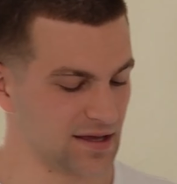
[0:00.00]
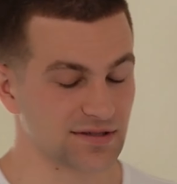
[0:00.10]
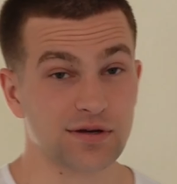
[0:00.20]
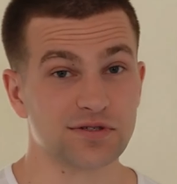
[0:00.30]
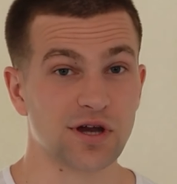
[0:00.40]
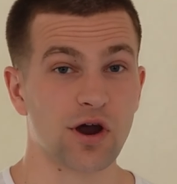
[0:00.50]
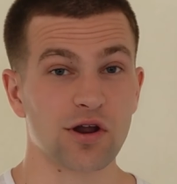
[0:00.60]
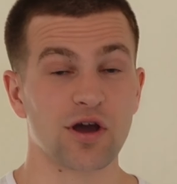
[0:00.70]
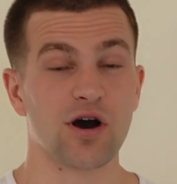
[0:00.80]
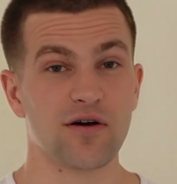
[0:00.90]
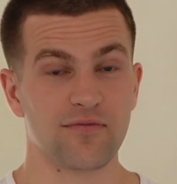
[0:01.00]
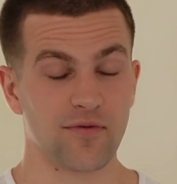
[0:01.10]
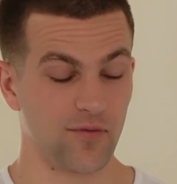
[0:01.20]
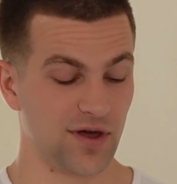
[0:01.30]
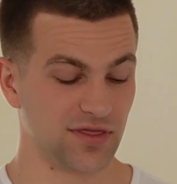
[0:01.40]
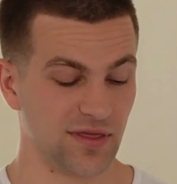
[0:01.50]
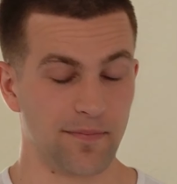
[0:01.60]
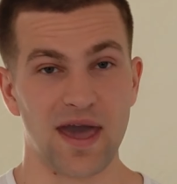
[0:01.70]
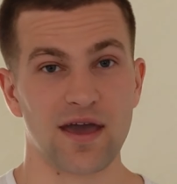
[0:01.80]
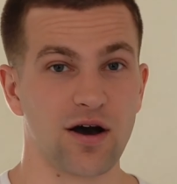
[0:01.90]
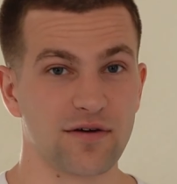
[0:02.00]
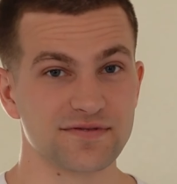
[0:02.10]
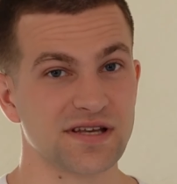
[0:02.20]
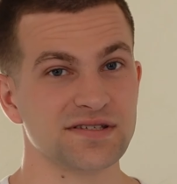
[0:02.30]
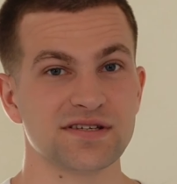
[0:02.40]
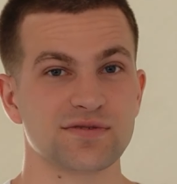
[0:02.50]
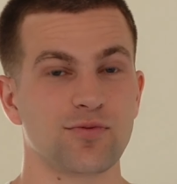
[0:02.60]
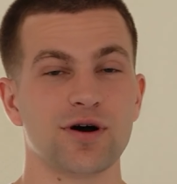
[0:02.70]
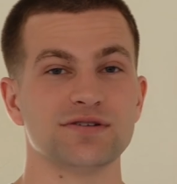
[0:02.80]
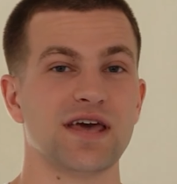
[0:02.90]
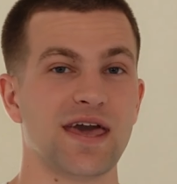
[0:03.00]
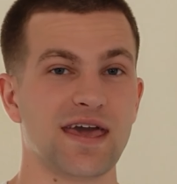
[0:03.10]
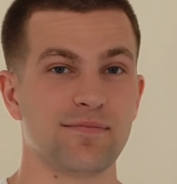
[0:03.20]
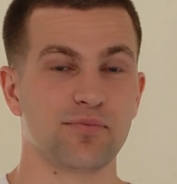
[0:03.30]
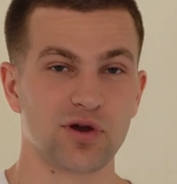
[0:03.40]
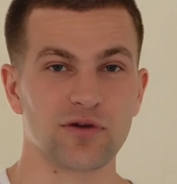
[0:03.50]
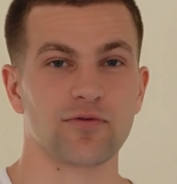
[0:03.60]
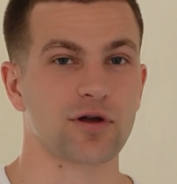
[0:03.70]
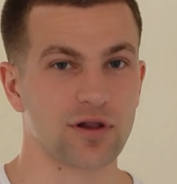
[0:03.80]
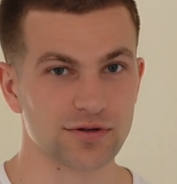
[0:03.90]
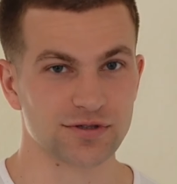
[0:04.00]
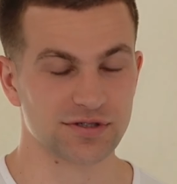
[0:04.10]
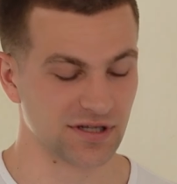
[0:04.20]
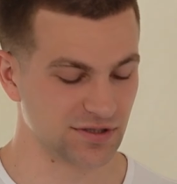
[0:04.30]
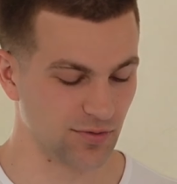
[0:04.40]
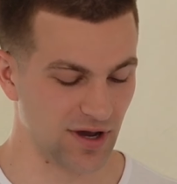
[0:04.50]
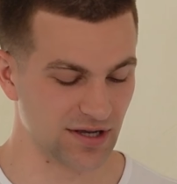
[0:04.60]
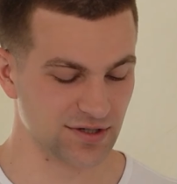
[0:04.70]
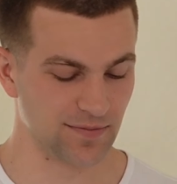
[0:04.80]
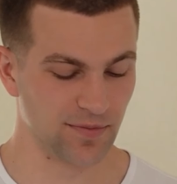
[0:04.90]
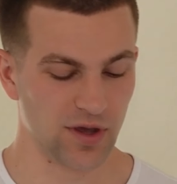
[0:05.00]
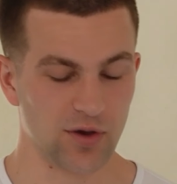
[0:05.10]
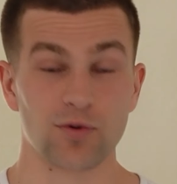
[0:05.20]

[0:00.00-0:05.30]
So starting off with the payoff, since this was a pre-foreclosure situation,